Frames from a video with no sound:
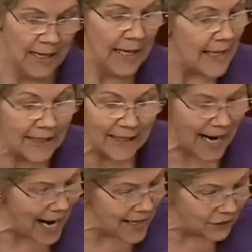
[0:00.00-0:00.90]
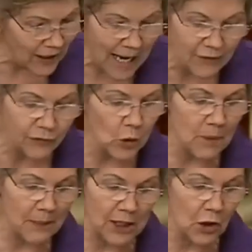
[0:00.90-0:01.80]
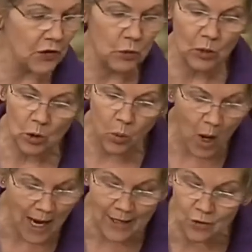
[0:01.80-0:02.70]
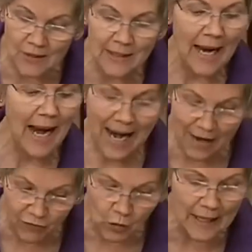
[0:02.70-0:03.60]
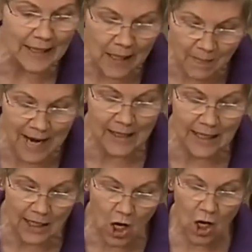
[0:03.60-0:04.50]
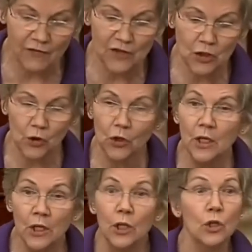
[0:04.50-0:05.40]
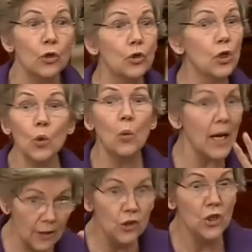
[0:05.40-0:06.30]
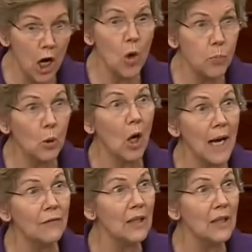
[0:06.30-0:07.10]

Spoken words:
He can advocate for a bill that requires every commanding officer to do what no private